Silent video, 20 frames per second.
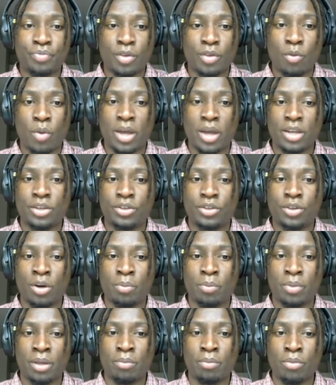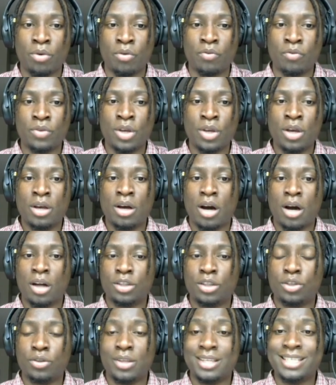when Chirpley moves
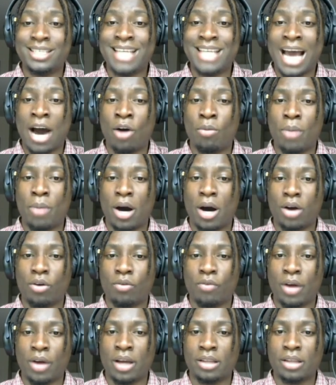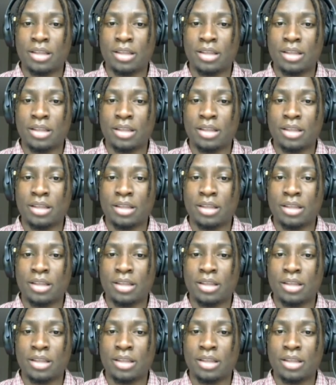onto the DAO model, right?